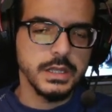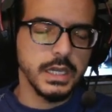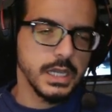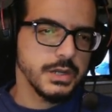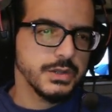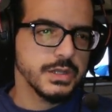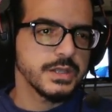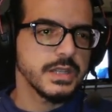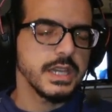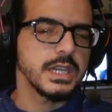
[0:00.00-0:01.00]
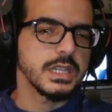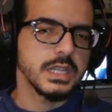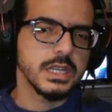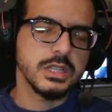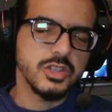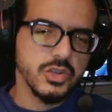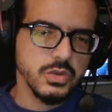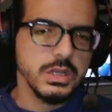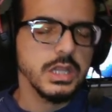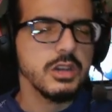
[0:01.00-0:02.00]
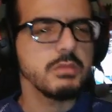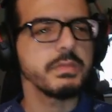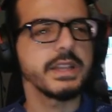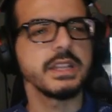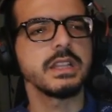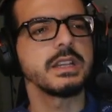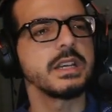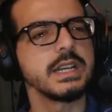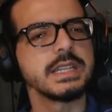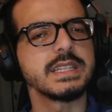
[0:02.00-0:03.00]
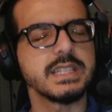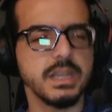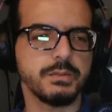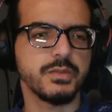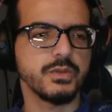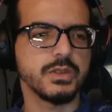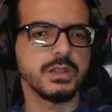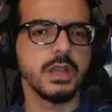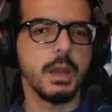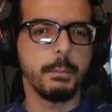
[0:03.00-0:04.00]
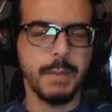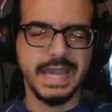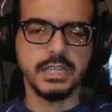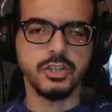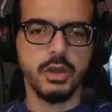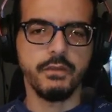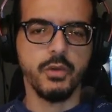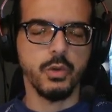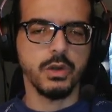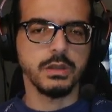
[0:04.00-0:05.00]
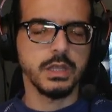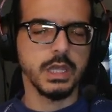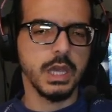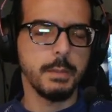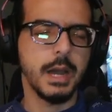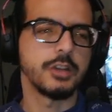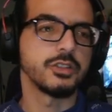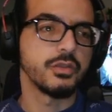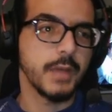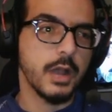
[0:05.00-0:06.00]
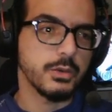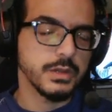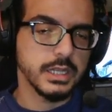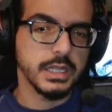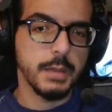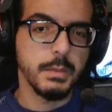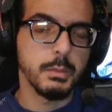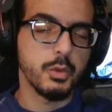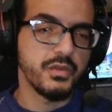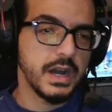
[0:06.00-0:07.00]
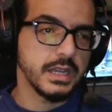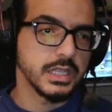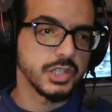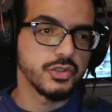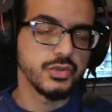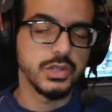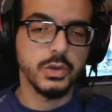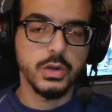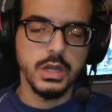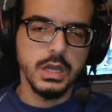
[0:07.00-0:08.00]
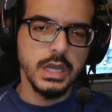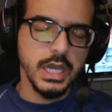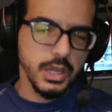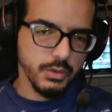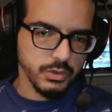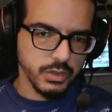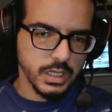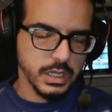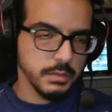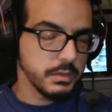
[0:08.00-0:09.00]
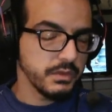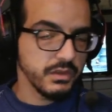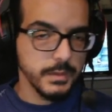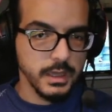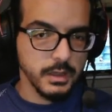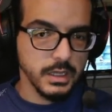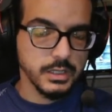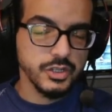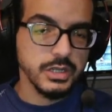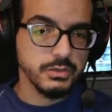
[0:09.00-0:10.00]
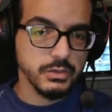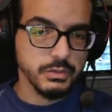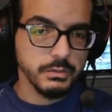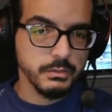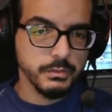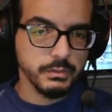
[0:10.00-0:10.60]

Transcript: The gears is taken a totally, completely separate page for the amount of power that can be providing to your heroes in the PvP in general.